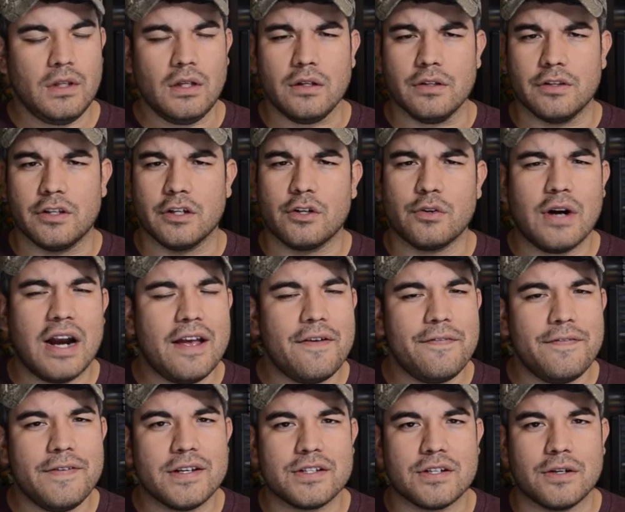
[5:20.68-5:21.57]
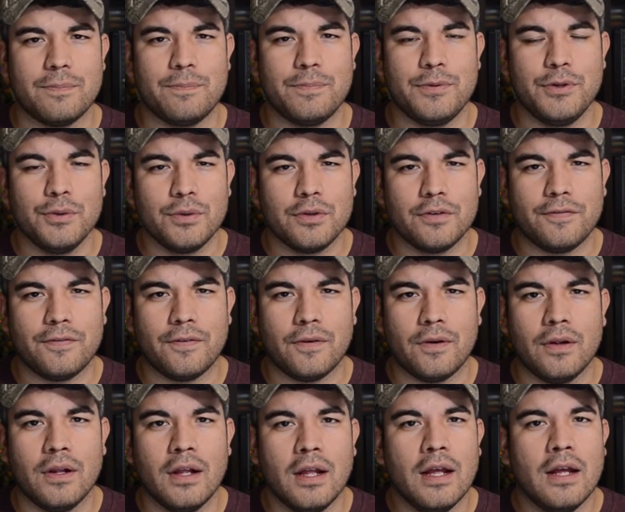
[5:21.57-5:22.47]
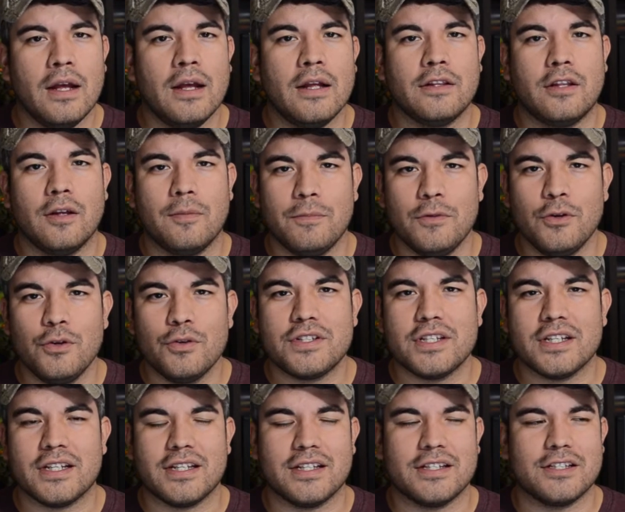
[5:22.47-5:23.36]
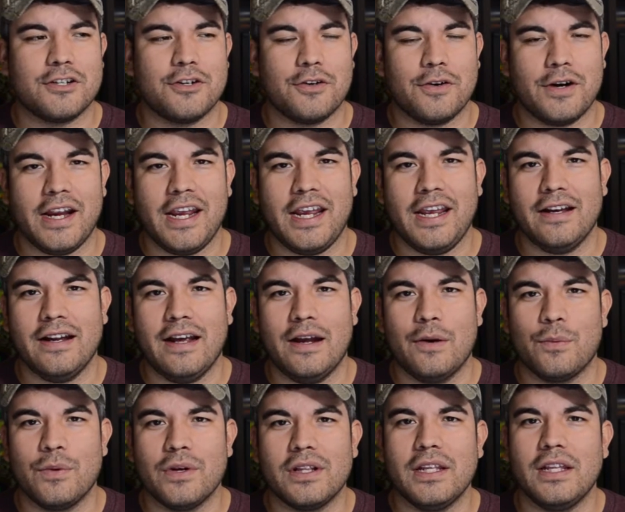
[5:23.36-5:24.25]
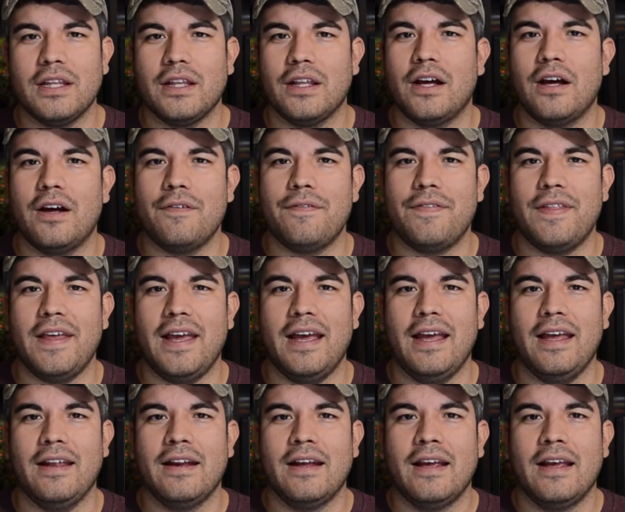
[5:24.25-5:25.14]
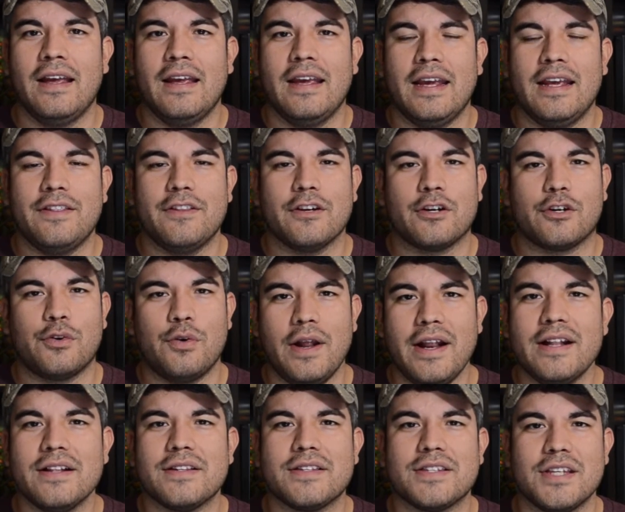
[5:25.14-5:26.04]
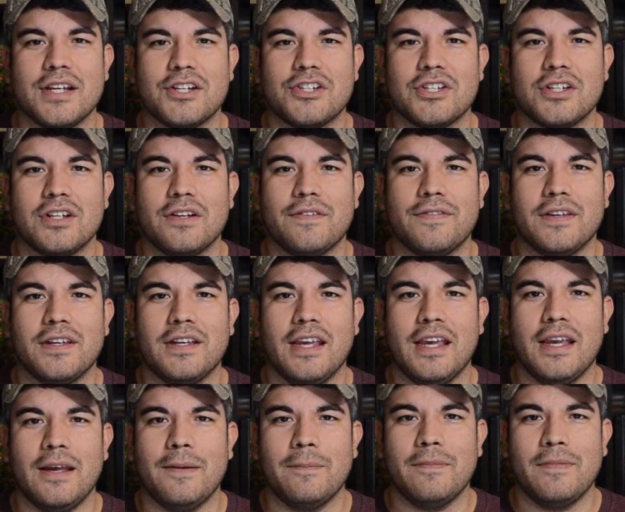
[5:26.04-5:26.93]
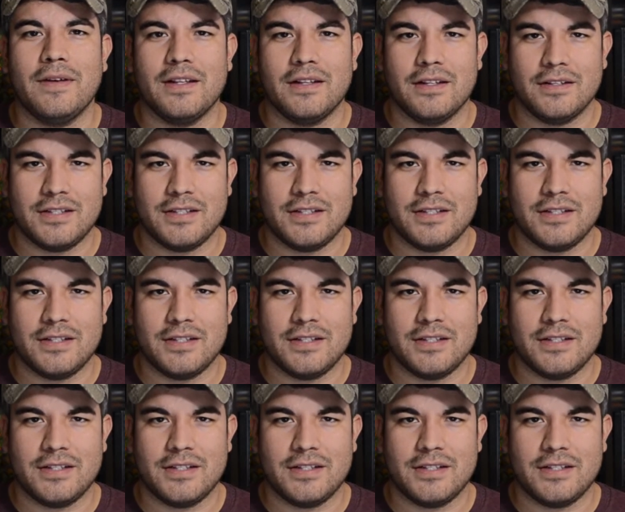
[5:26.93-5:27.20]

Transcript: The graphics are beautiful, the music is great. I really love that in the credits section of the game, in the